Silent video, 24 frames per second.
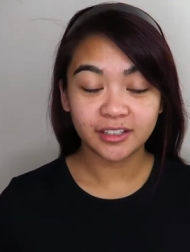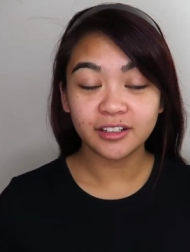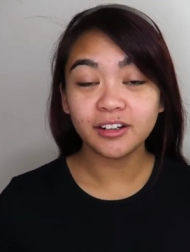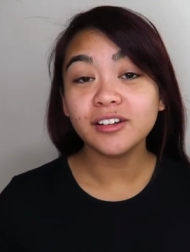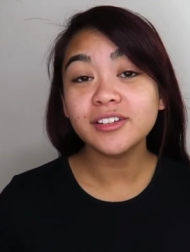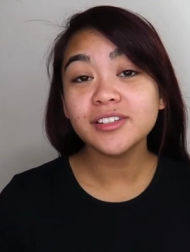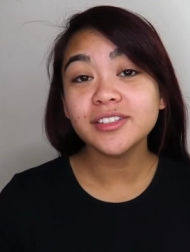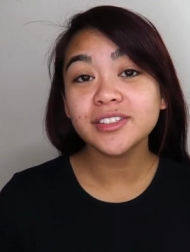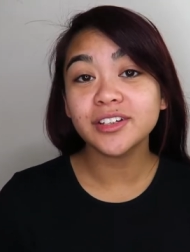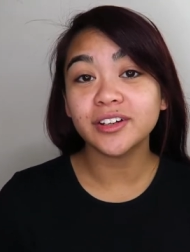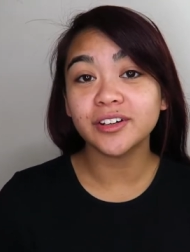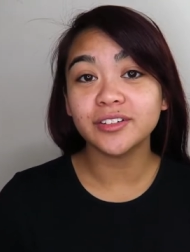And
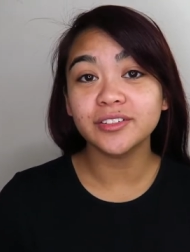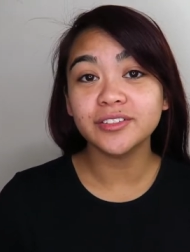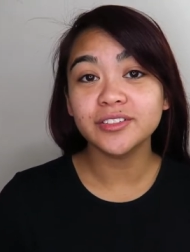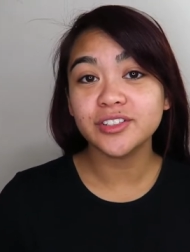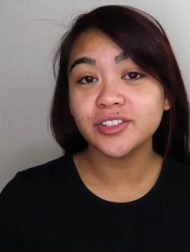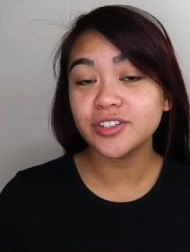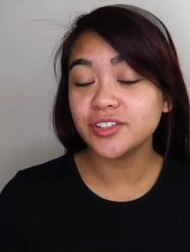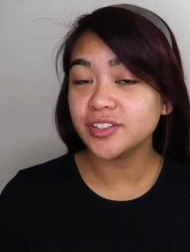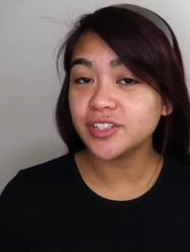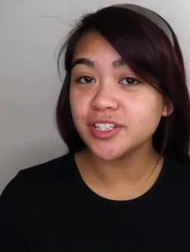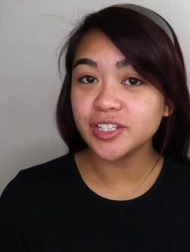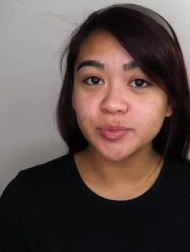also,
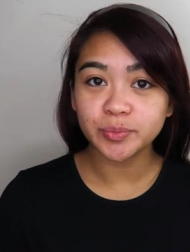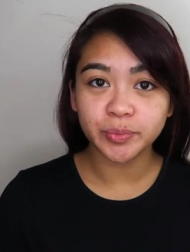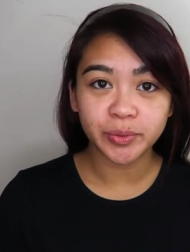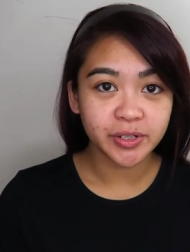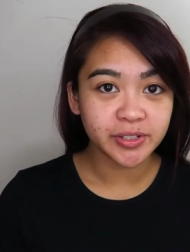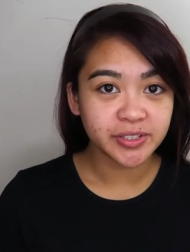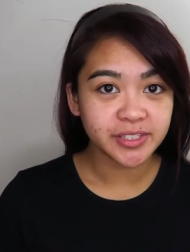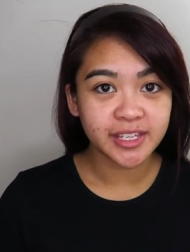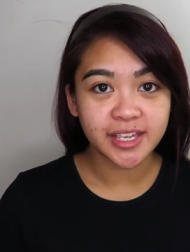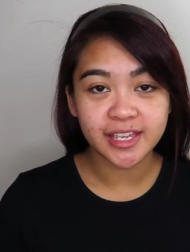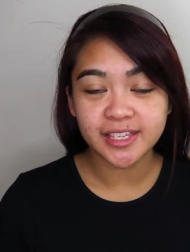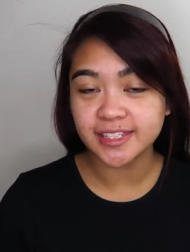do this
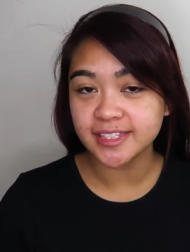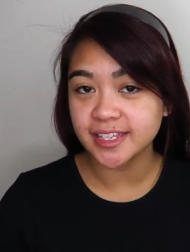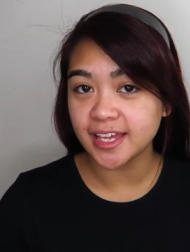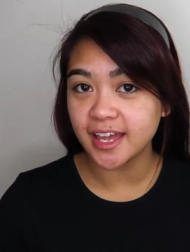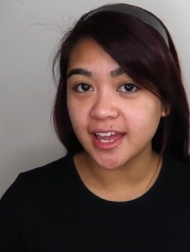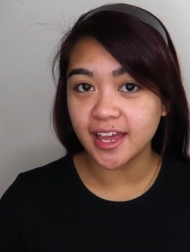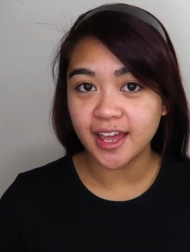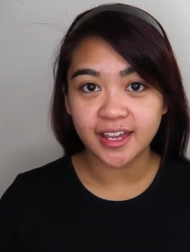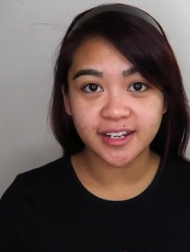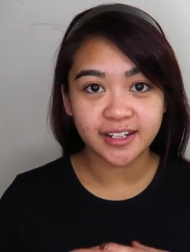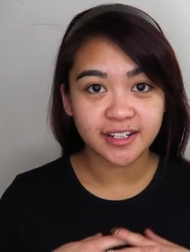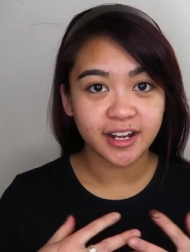process
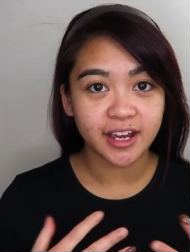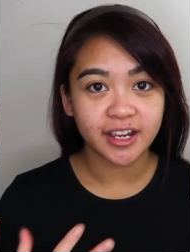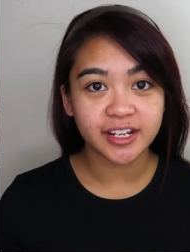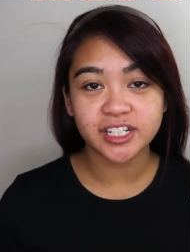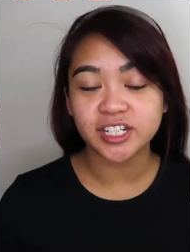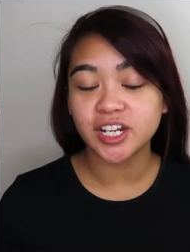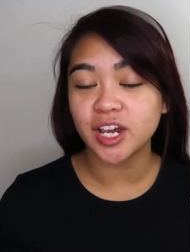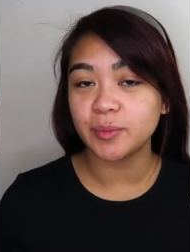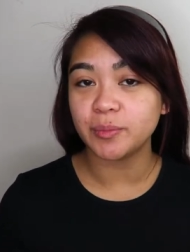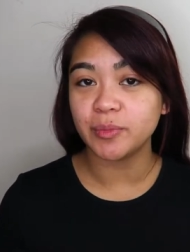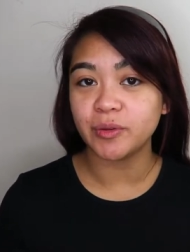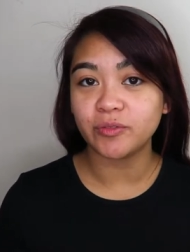at
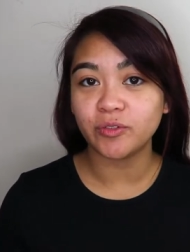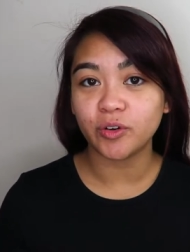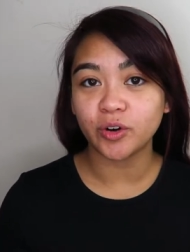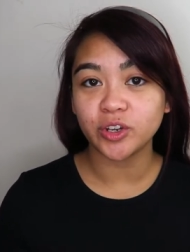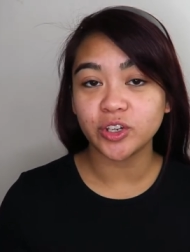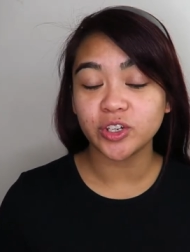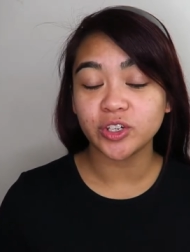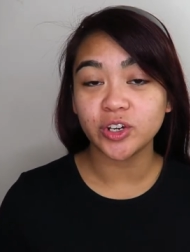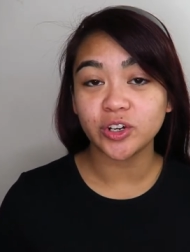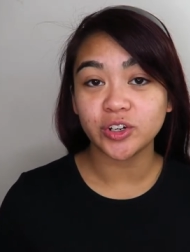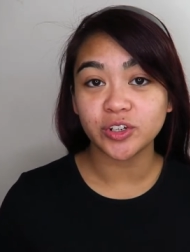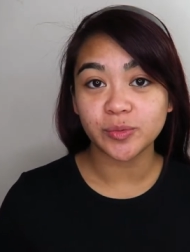nighttime before
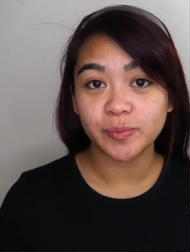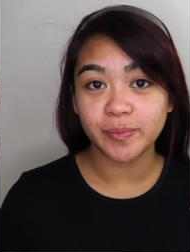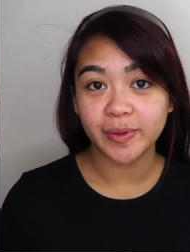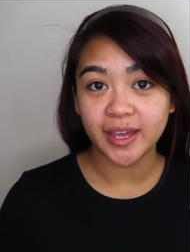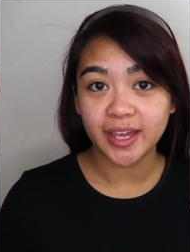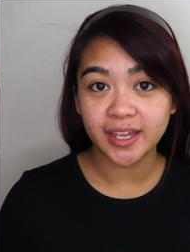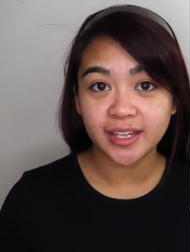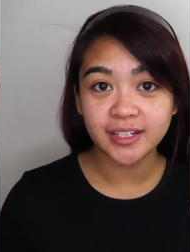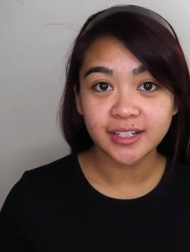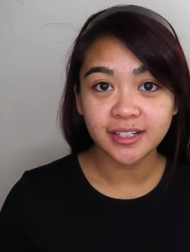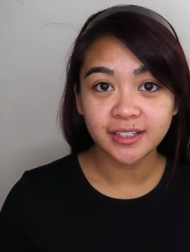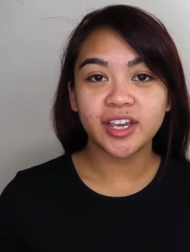you go to
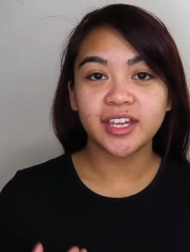bed.